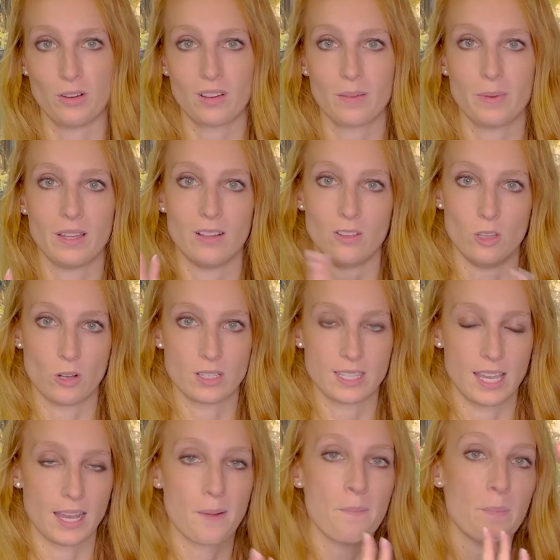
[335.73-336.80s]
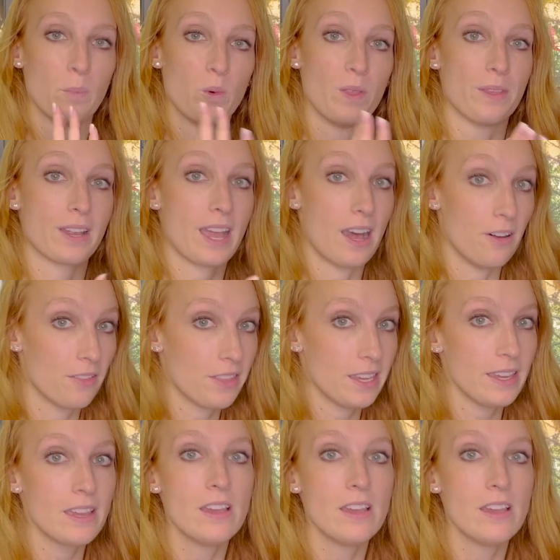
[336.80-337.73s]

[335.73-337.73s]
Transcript: chameleon looks like when they're healthy.